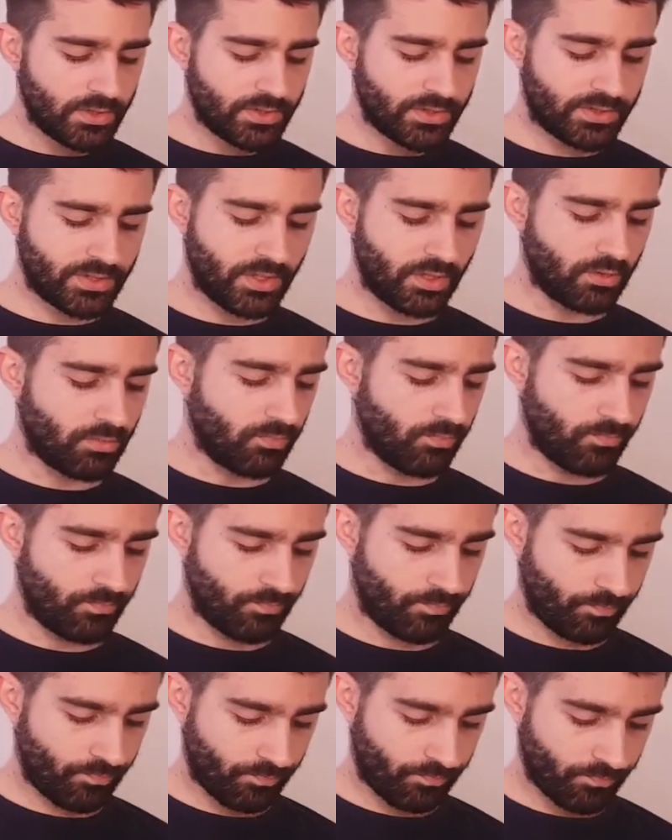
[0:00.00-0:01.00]
So,
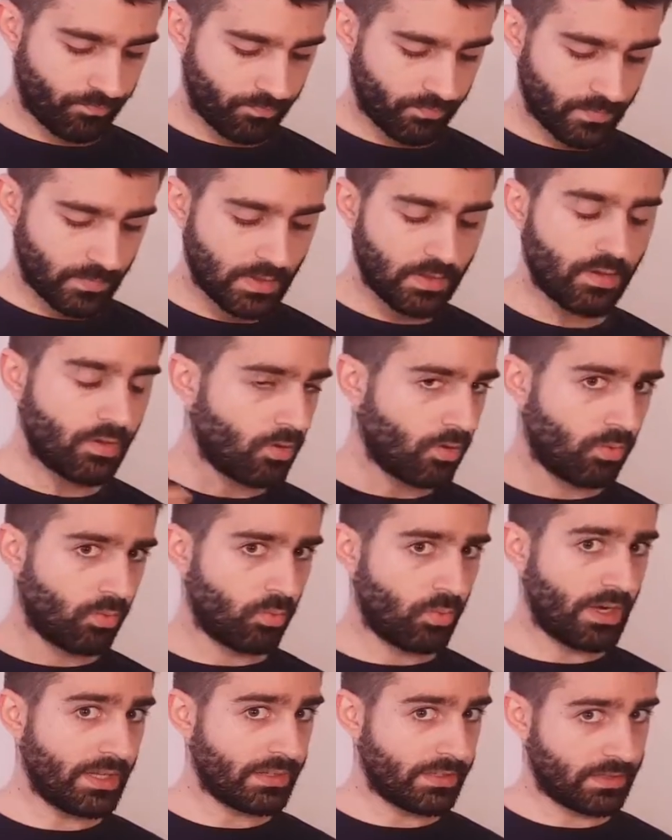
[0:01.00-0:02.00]

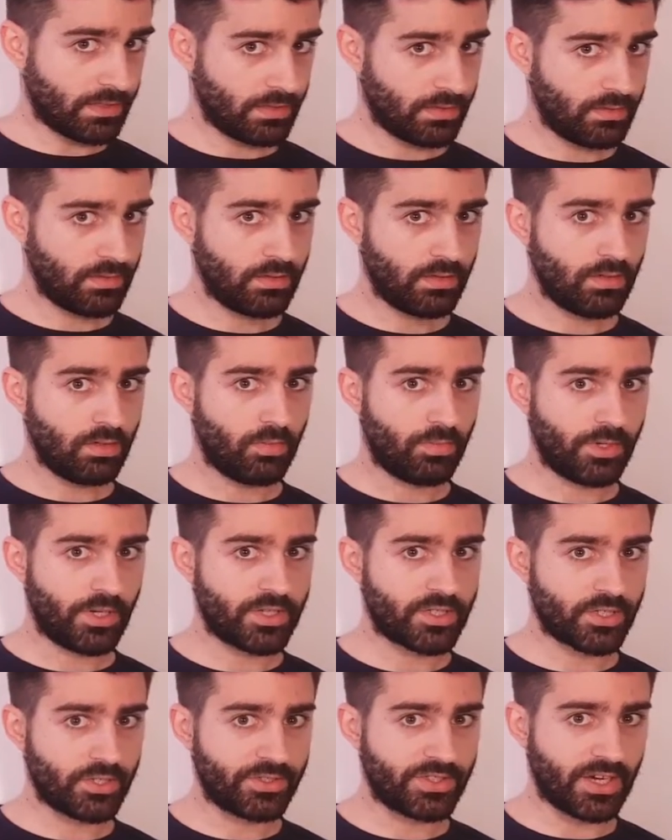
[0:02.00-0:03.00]
what
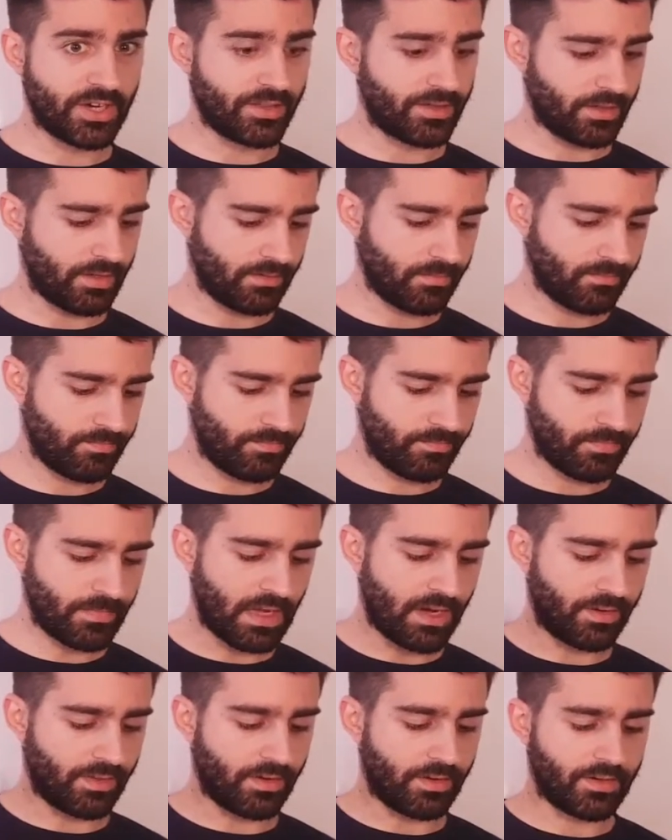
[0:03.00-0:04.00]
operations are
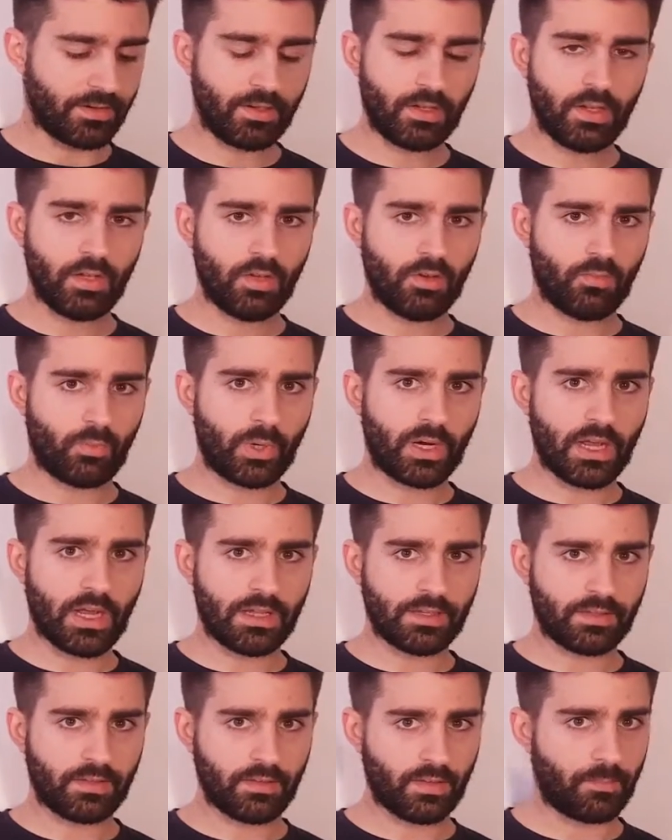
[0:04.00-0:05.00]
there? We
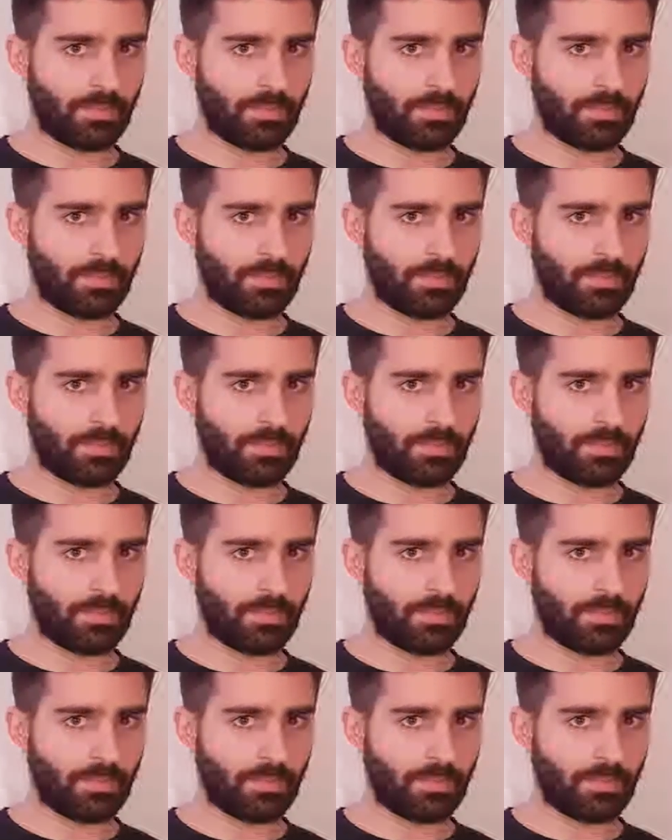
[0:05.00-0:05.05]
got